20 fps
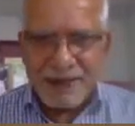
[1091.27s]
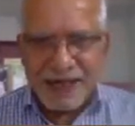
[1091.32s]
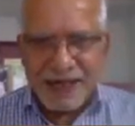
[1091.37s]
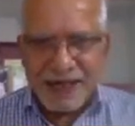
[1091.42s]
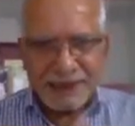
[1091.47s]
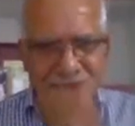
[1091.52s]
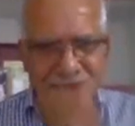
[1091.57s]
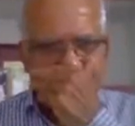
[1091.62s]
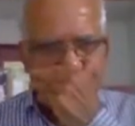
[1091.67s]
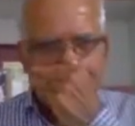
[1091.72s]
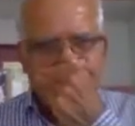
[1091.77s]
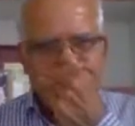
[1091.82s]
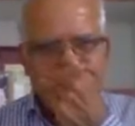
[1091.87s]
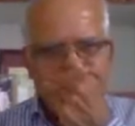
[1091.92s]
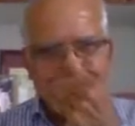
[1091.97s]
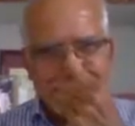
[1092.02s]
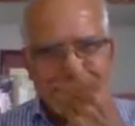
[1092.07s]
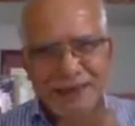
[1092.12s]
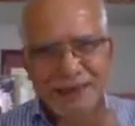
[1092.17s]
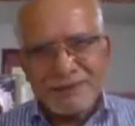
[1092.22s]
bank
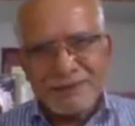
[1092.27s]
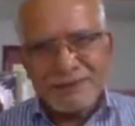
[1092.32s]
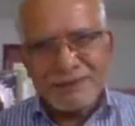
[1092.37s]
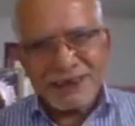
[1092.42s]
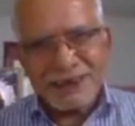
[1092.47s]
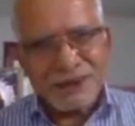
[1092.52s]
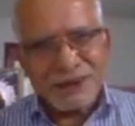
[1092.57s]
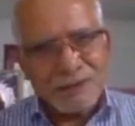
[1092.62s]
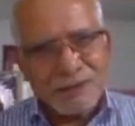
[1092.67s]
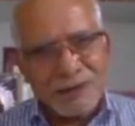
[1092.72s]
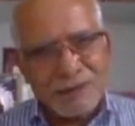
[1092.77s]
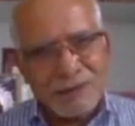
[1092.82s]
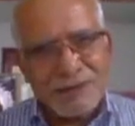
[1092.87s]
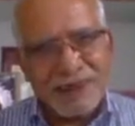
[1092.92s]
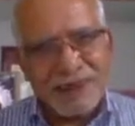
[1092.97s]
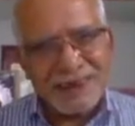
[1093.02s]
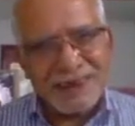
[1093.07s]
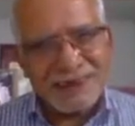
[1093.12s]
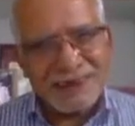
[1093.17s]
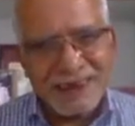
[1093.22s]
established Nobel
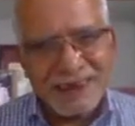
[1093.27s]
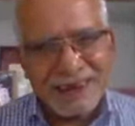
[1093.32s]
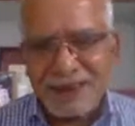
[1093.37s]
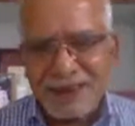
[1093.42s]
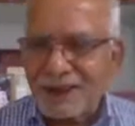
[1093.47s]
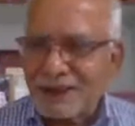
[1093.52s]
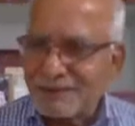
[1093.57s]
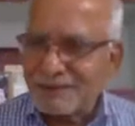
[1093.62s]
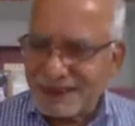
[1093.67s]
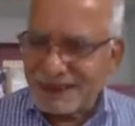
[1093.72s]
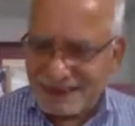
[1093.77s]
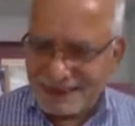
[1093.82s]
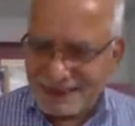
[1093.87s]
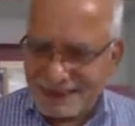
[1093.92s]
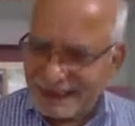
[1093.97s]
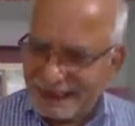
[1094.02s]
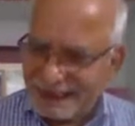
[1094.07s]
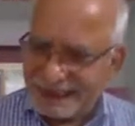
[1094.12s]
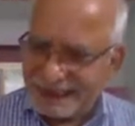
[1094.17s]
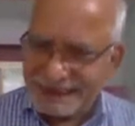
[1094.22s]
Prize in Economics
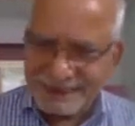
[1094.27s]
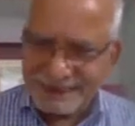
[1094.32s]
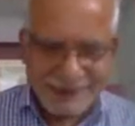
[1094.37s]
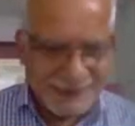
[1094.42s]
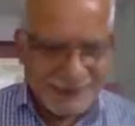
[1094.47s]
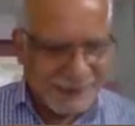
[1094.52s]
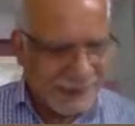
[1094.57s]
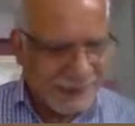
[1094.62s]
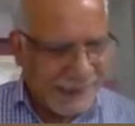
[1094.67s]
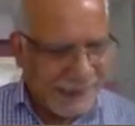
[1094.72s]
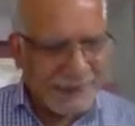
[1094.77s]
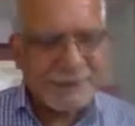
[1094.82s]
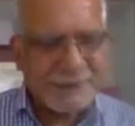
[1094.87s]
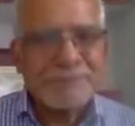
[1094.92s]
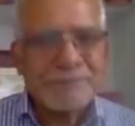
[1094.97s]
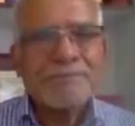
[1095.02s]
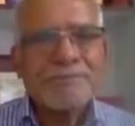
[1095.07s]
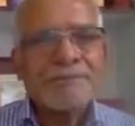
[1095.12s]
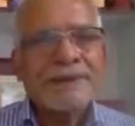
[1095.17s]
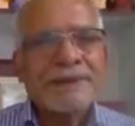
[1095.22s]
in 1968.
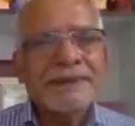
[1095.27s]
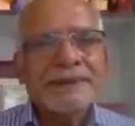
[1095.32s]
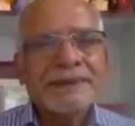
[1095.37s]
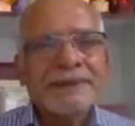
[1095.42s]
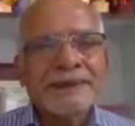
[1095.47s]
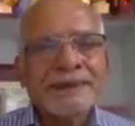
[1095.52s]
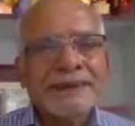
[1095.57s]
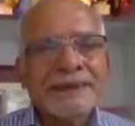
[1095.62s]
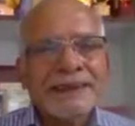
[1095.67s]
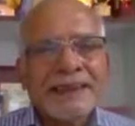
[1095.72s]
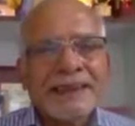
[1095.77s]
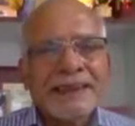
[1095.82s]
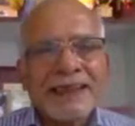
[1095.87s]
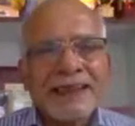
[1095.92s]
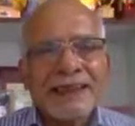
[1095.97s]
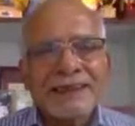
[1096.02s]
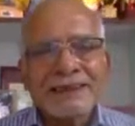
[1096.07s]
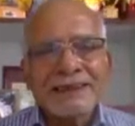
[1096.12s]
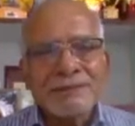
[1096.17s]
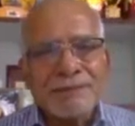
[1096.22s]

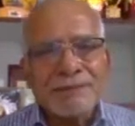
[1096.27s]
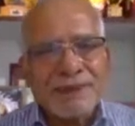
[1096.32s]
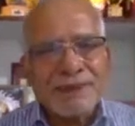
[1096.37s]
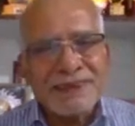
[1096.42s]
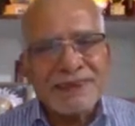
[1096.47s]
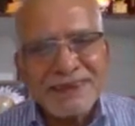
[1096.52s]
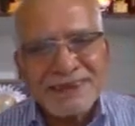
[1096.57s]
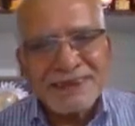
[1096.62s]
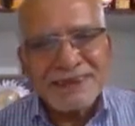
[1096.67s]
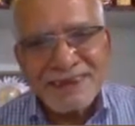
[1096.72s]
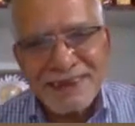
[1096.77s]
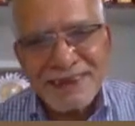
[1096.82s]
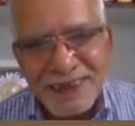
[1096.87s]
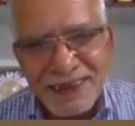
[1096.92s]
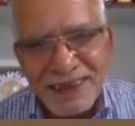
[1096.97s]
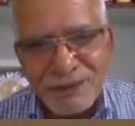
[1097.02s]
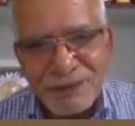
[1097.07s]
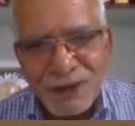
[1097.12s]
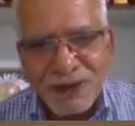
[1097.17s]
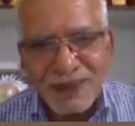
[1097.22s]
And the prizes are
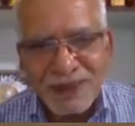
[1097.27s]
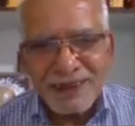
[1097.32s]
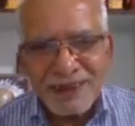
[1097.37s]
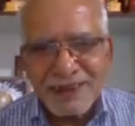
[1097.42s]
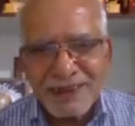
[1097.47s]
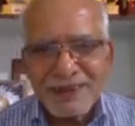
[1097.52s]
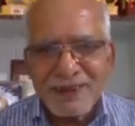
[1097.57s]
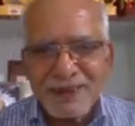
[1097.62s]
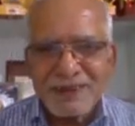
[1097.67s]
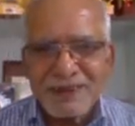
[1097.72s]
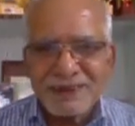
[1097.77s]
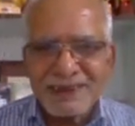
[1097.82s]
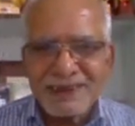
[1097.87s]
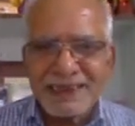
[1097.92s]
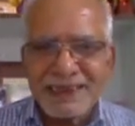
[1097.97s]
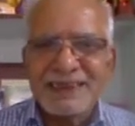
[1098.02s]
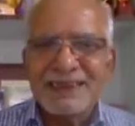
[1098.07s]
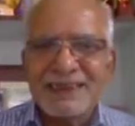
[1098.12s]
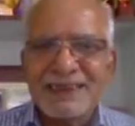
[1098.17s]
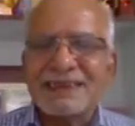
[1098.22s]
awarded on
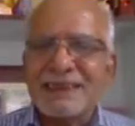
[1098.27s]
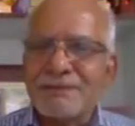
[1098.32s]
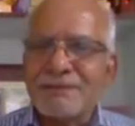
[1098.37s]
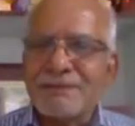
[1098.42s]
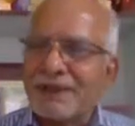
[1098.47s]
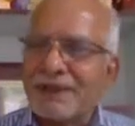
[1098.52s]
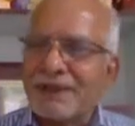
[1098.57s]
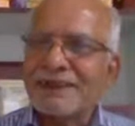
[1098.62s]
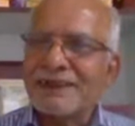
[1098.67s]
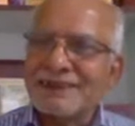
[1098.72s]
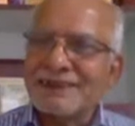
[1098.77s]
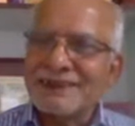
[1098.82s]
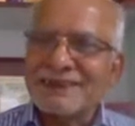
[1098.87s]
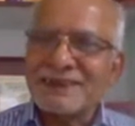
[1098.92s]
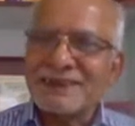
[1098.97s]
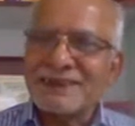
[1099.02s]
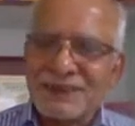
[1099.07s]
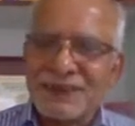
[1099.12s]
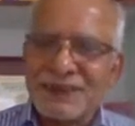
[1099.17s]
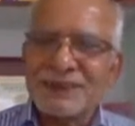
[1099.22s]
10 December.
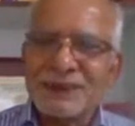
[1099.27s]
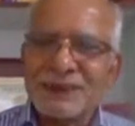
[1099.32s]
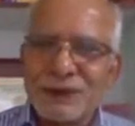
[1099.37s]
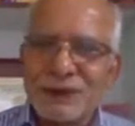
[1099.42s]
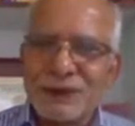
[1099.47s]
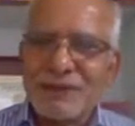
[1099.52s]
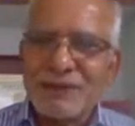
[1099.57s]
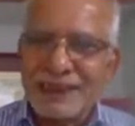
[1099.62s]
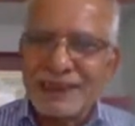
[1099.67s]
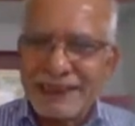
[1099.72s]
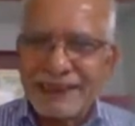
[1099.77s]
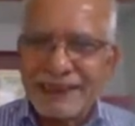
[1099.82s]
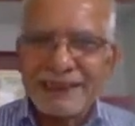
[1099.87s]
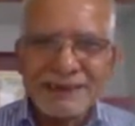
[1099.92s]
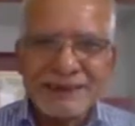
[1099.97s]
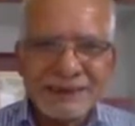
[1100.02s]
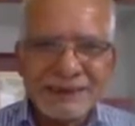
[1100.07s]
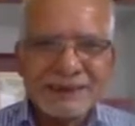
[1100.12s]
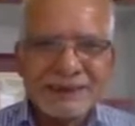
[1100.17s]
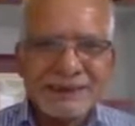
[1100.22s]
This is called the Nobel
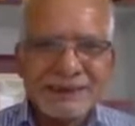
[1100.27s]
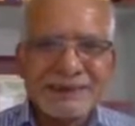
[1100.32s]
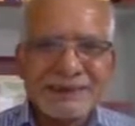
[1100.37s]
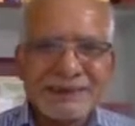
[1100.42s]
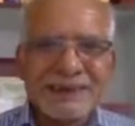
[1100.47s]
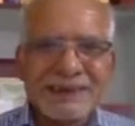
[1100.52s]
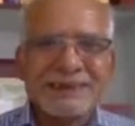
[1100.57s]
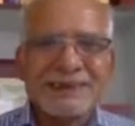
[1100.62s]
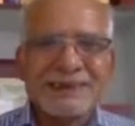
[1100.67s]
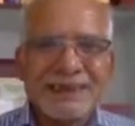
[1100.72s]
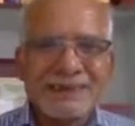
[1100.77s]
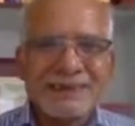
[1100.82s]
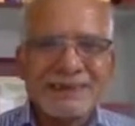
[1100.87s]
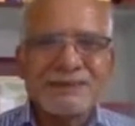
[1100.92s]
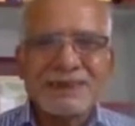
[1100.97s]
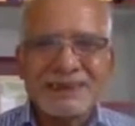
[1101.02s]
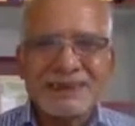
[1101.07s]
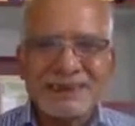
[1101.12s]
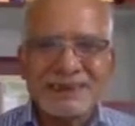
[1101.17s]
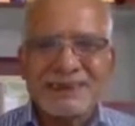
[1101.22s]
Day the death
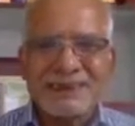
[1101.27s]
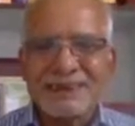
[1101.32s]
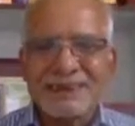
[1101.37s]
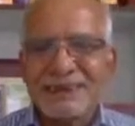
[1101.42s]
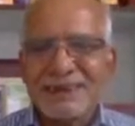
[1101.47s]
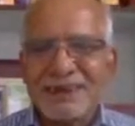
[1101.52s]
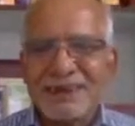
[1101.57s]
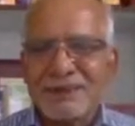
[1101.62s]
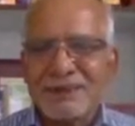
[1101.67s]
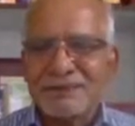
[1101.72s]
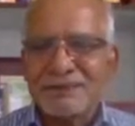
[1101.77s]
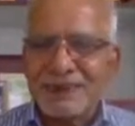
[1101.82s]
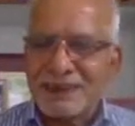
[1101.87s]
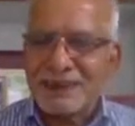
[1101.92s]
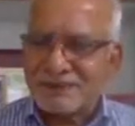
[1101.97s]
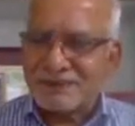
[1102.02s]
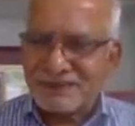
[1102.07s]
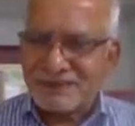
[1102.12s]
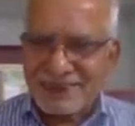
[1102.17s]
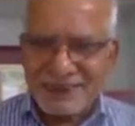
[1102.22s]
anniversary of
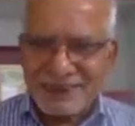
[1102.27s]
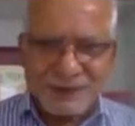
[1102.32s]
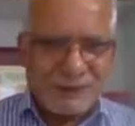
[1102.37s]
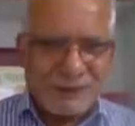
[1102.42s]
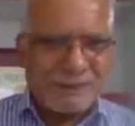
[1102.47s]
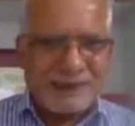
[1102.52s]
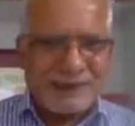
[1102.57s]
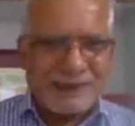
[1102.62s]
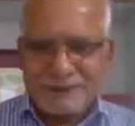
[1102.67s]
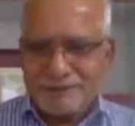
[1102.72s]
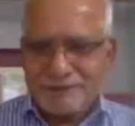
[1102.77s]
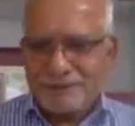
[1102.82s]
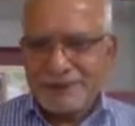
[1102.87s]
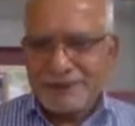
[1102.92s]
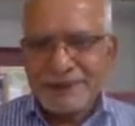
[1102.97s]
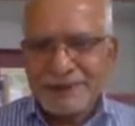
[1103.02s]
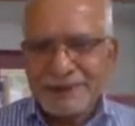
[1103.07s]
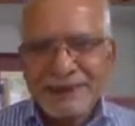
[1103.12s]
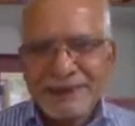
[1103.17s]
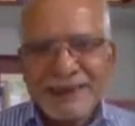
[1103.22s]
Alfred Nobel.
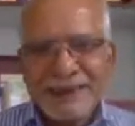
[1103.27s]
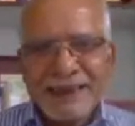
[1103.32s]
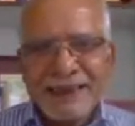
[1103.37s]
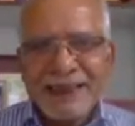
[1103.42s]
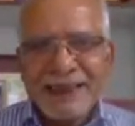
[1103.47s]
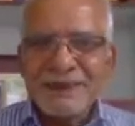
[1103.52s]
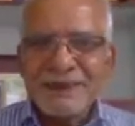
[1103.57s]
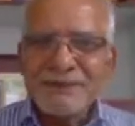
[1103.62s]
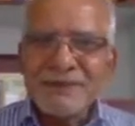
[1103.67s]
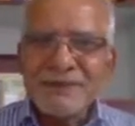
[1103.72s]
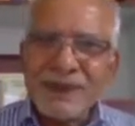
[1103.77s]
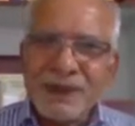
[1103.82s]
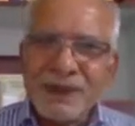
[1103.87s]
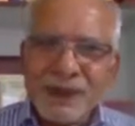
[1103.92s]
And we